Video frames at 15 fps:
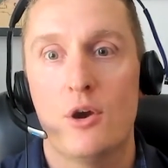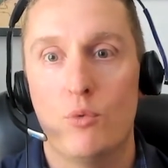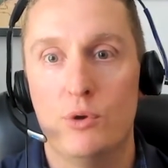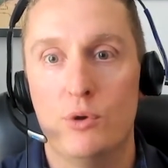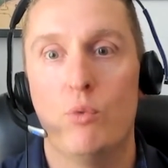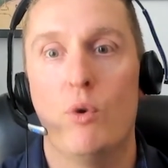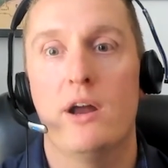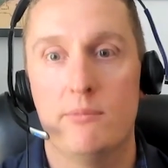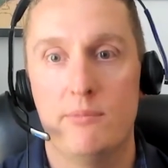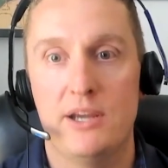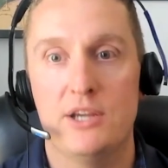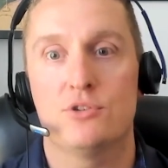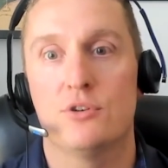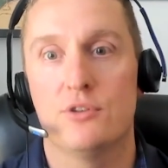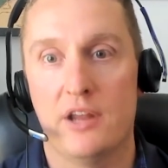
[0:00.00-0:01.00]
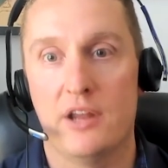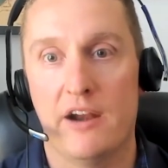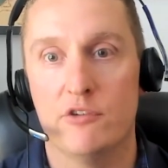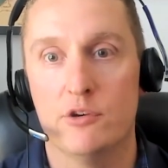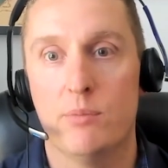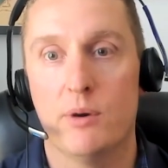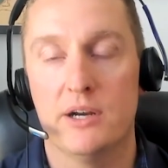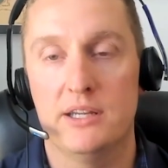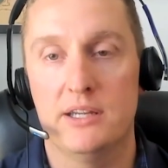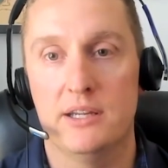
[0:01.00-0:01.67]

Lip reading: We want to make sure that everybody